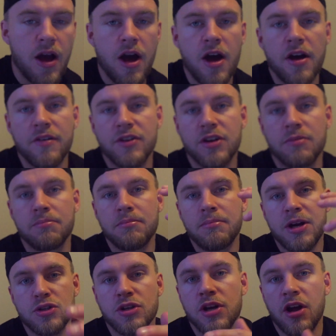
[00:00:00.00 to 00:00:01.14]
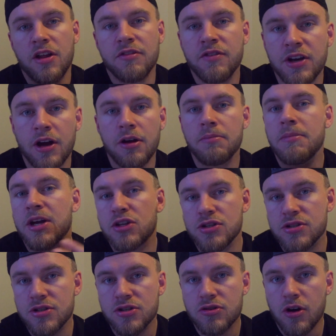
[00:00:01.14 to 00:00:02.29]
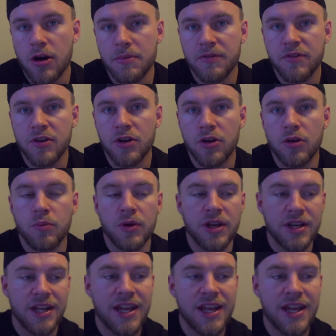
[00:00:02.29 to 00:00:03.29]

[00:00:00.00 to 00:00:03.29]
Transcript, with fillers: If you can, make sure you like the video. Make sure you subscribe if you're new. We're